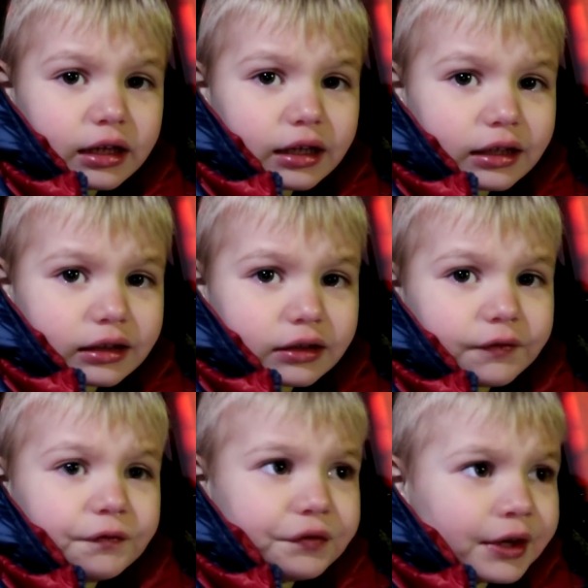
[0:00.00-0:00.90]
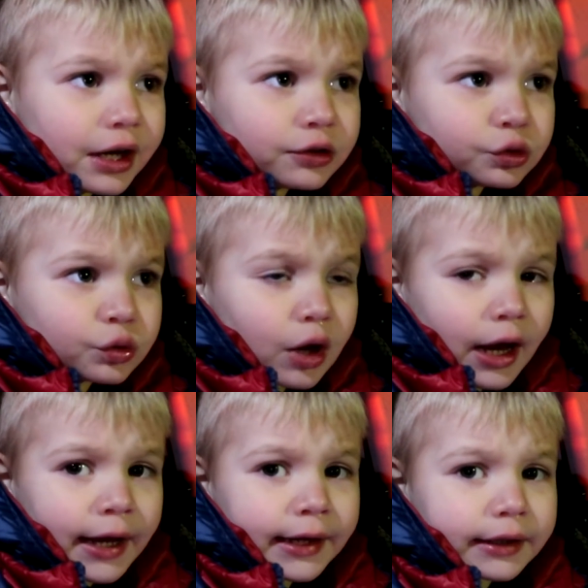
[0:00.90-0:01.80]
it feels
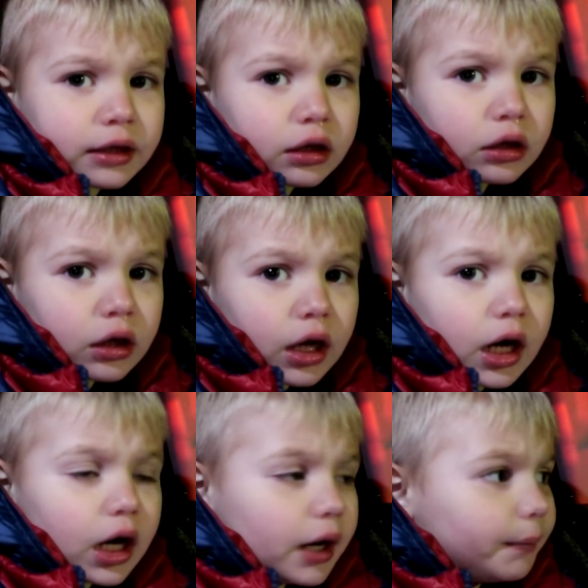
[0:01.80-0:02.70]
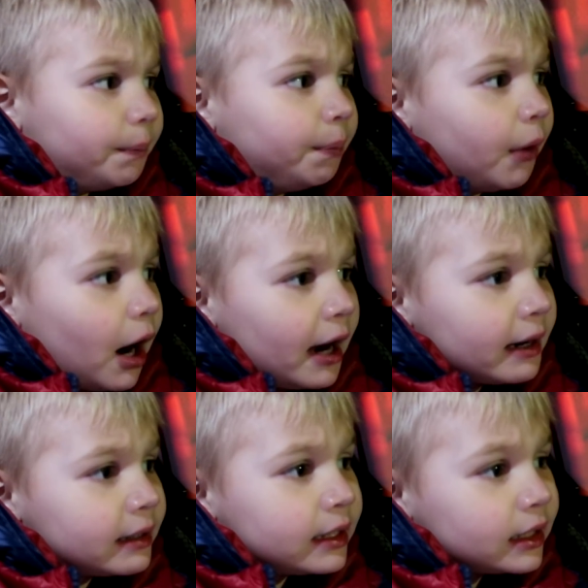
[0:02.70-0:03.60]
like a
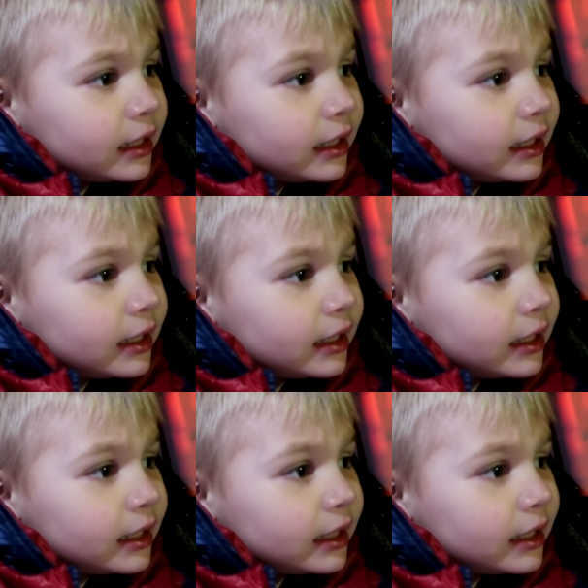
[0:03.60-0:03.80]
bug